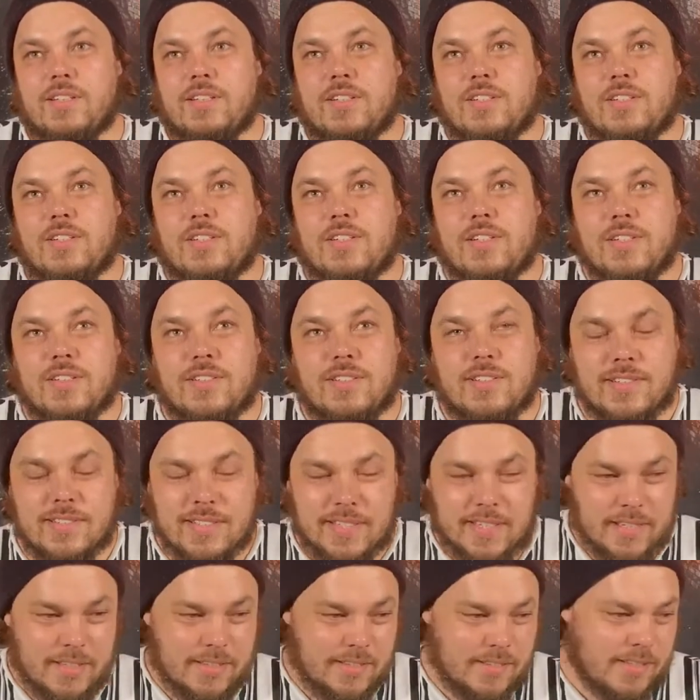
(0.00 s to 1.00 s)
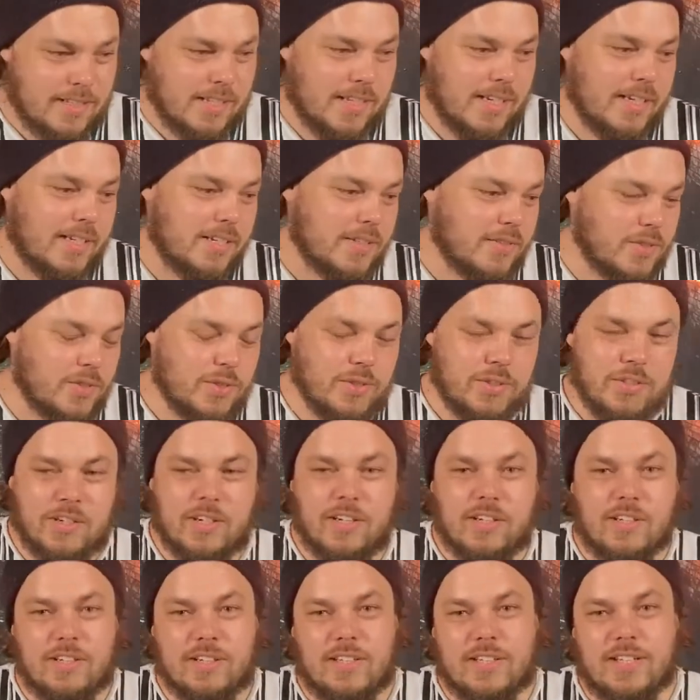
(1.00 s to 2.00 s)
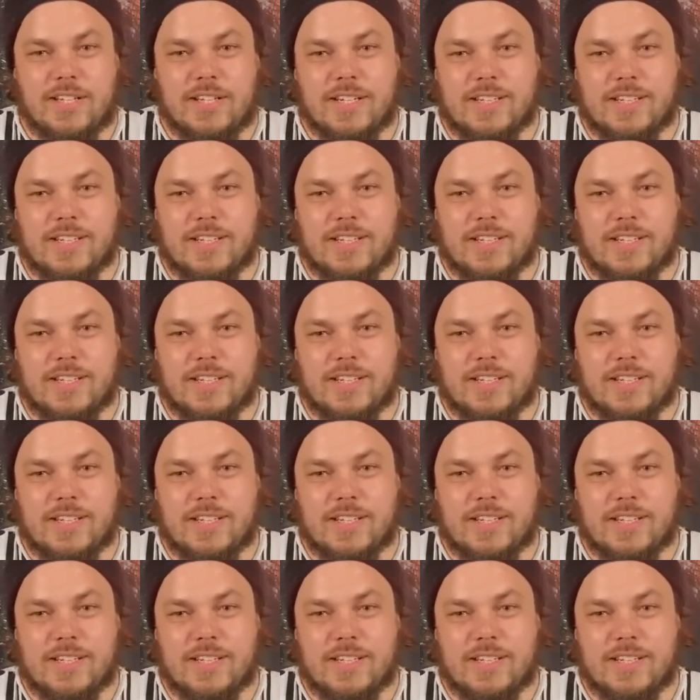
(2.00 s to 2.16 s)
just said to God,